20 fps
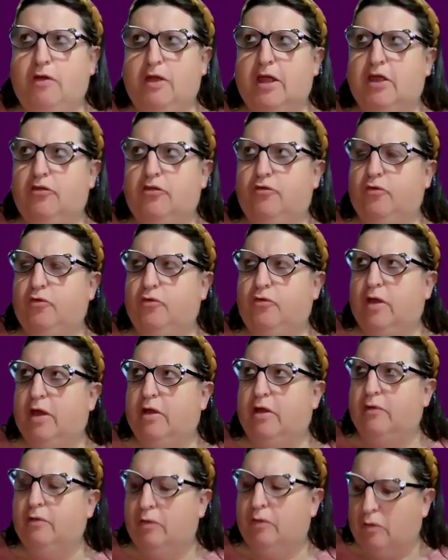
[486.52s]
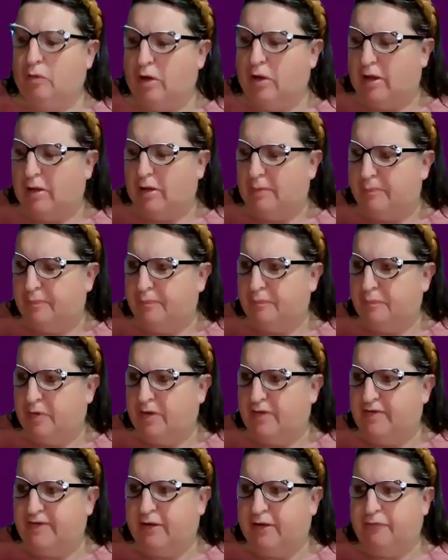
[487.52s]
Andrew, like
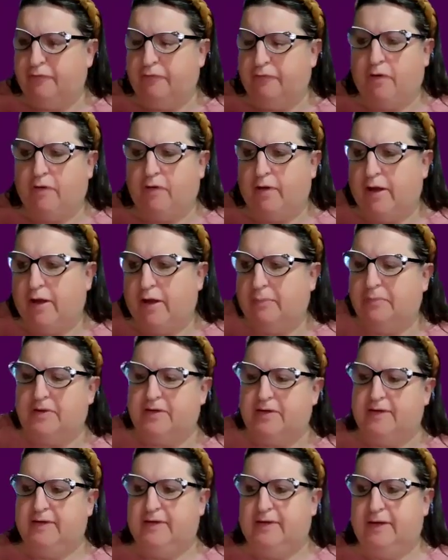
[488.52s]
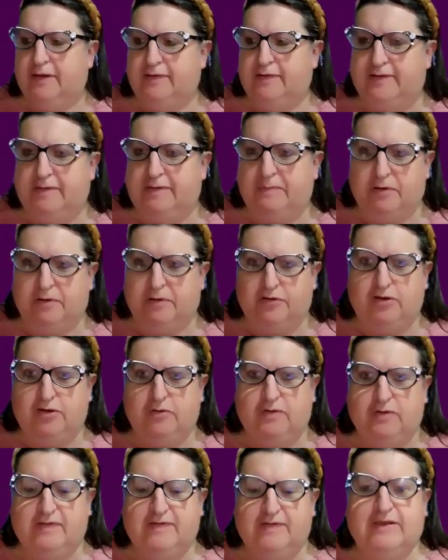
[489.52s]
myself growing up similar to
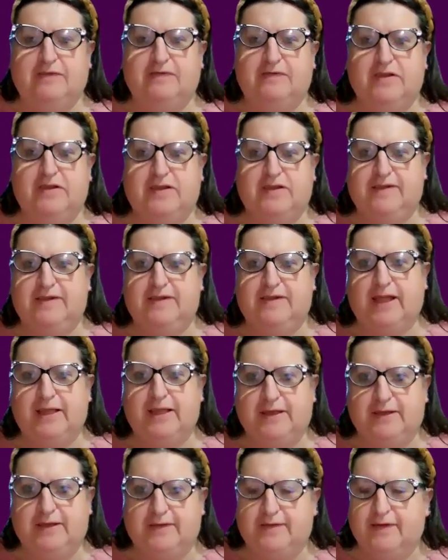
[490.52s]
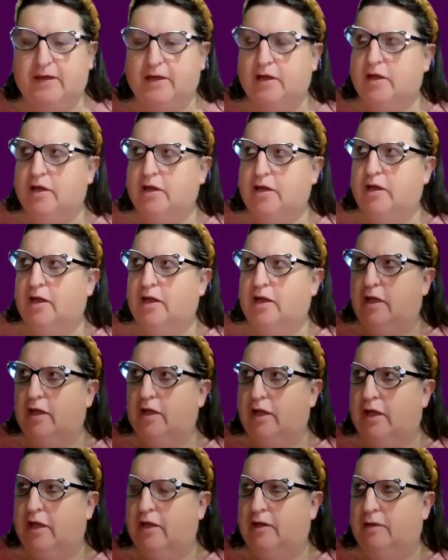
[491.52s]
you in the 70s and 80s,
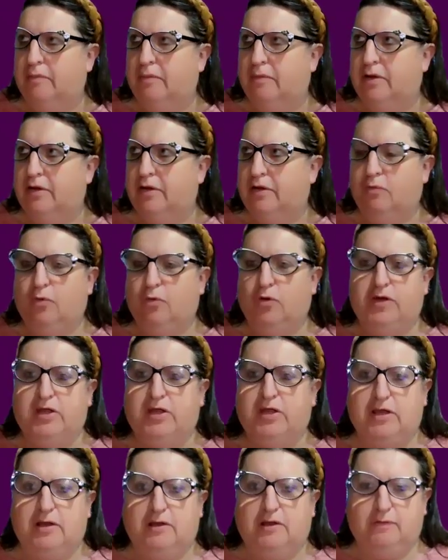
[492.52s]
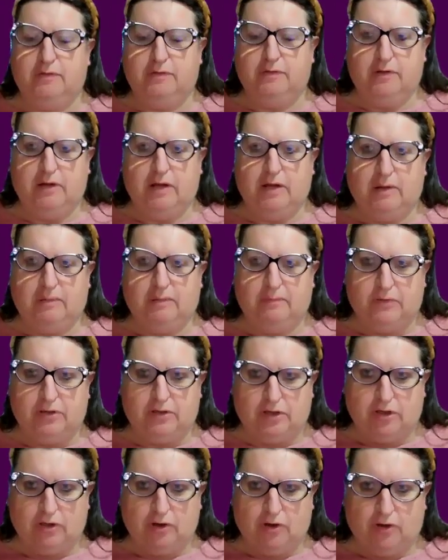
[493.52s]
and then working
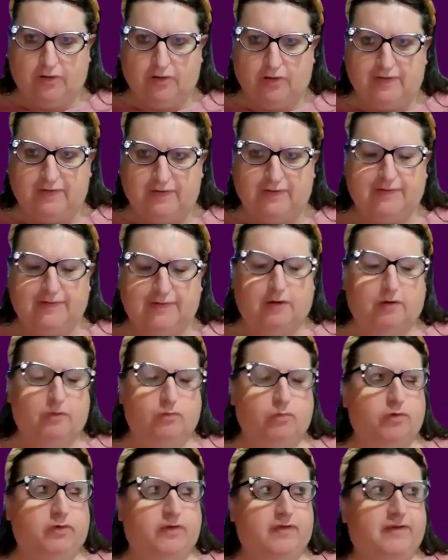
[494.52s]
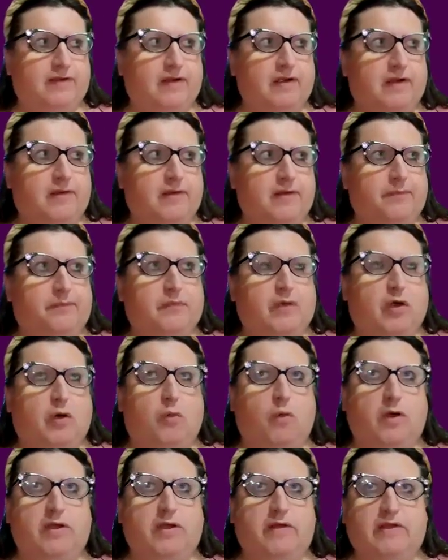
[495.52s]
in the 90s onwards,
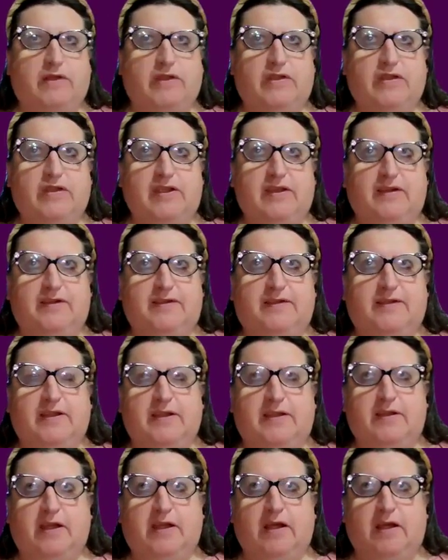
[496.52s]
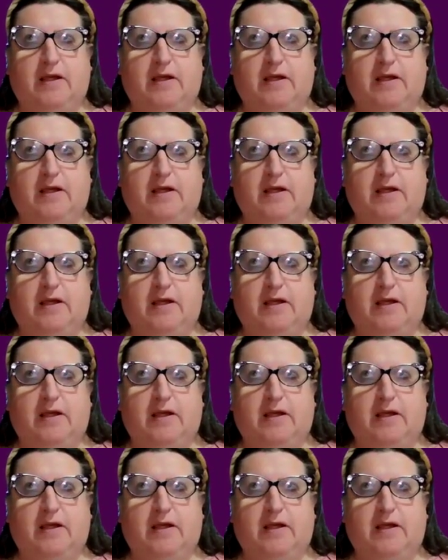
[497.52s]
one of the things that